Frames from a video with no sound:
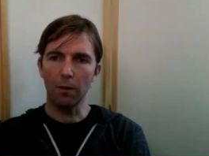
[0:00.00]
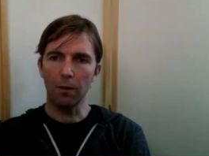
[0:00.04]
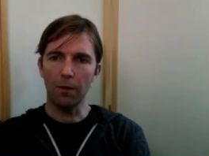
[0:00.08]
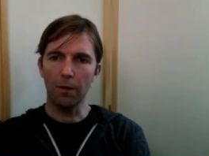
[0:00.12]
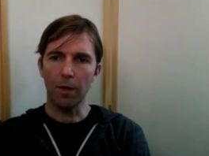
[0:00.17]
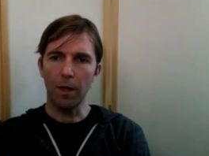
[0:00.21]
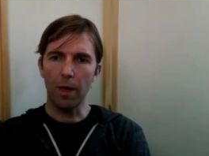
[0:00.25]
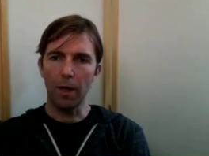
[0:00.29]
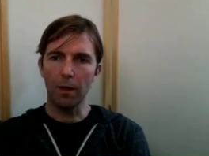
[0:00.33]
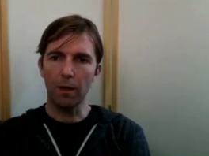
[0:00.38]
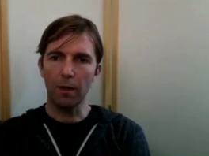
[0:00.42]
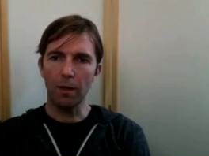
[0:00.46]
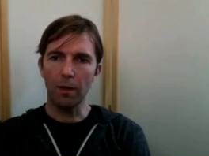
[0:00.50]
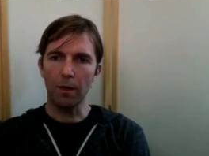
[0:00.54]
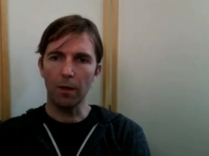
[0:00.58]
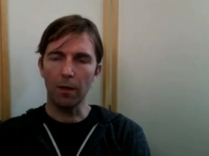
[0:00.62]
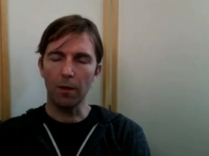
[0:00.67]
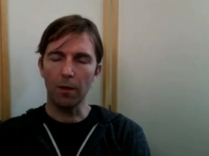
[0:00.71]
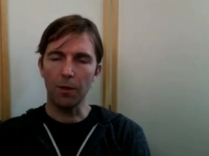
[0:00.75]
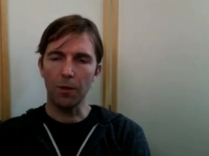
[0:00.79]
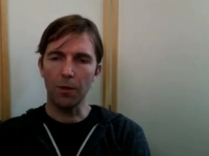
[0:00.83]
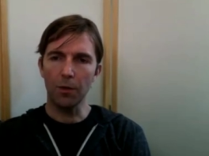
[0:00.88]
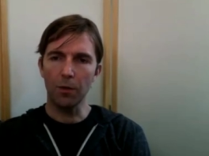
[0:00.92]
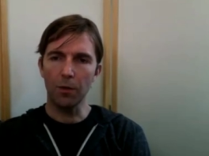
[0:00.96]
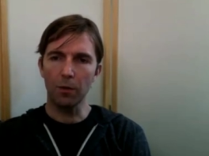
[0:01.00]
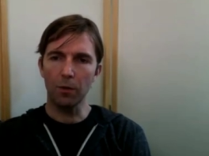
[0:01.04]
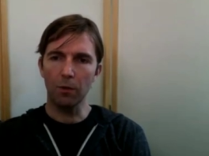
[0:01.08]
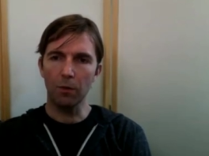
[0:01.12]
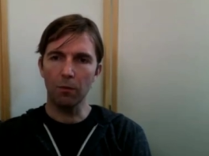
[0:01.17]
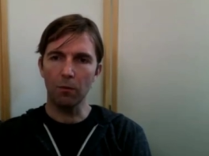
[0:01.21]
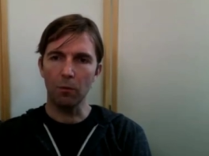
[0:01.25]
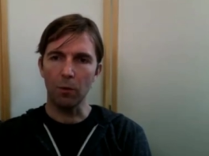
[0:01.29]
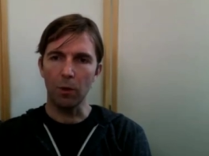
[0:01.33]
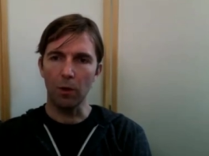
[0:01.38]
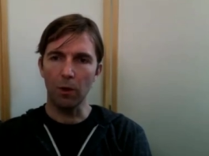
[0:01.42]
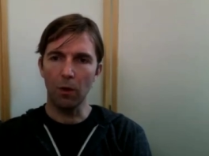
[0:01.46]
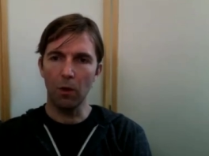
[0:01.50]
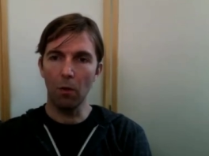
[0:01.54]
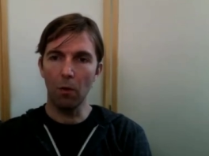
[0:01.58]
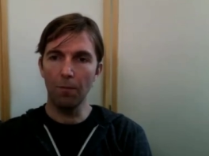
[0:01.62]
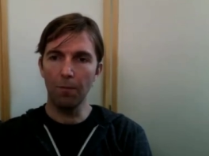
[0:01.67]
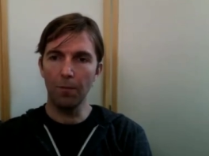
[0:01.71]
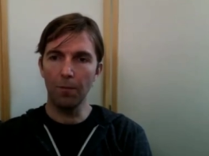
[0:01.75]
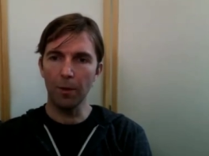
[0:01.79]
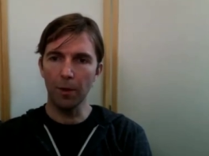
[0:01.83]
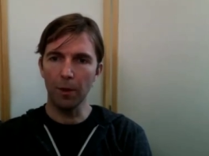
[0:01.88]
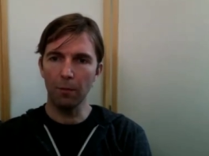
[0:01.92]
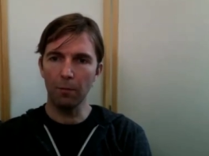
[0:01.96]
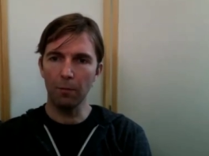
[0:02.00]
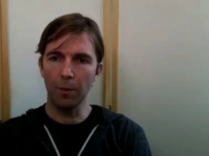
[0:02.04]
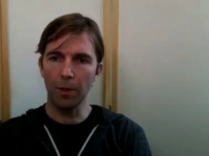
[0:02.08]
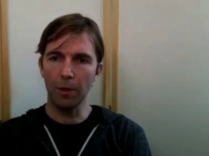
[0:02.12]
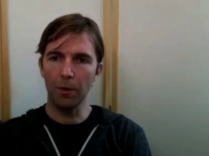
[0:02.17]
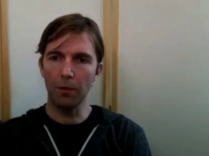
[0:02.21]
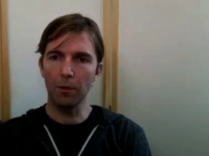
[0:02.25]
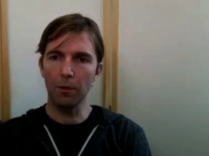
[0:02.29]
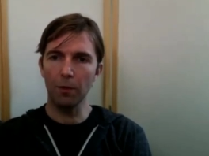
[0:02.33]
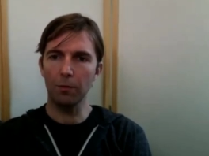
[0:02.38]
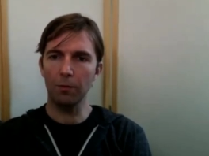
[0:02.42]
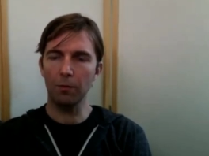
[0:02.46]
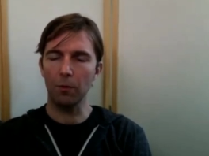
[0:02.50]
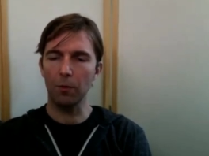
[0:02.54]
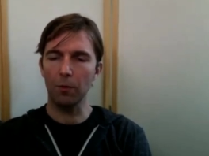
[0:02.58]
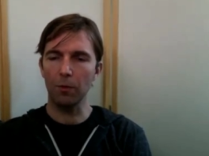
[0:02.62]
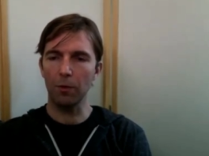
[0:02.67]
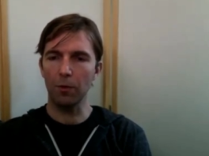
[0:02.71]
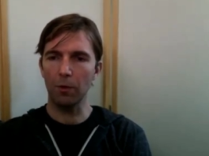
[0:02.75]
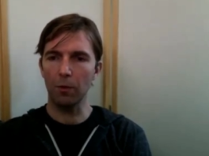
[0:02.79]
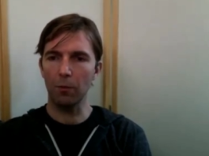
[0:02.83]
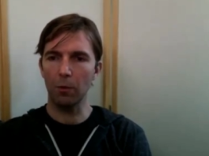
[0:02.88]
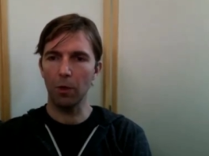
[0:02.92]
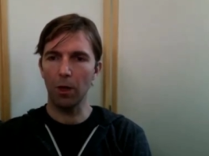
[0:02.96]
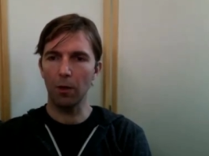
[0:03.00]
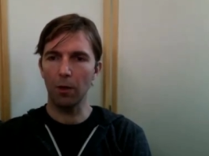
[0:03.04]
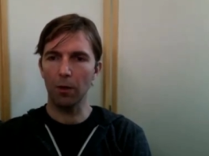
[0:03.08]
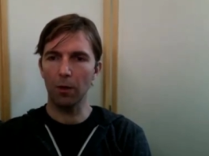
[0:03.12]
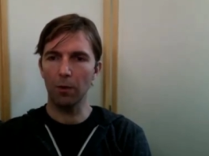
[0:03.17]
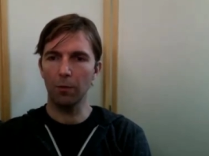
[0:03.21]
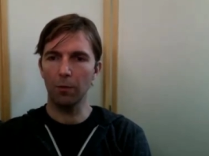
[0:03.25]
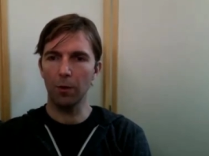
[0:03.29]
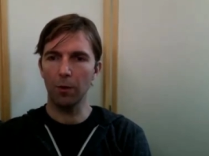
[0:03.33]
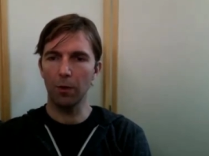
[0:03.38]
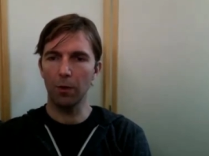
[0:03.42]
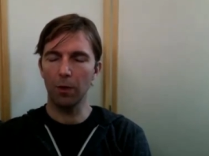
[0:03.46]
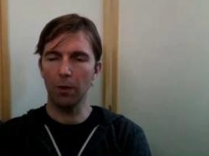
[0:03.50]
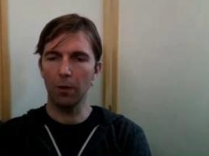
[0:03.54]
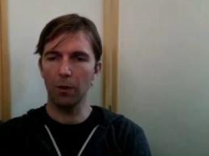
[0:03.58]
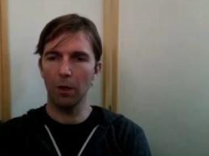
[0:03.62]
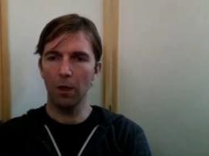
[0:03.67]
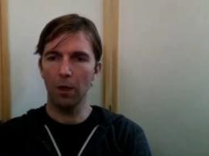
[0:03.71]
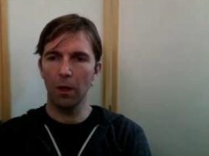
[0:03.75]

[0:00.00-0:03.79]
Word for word: that is will hopefully be useful to the broader community.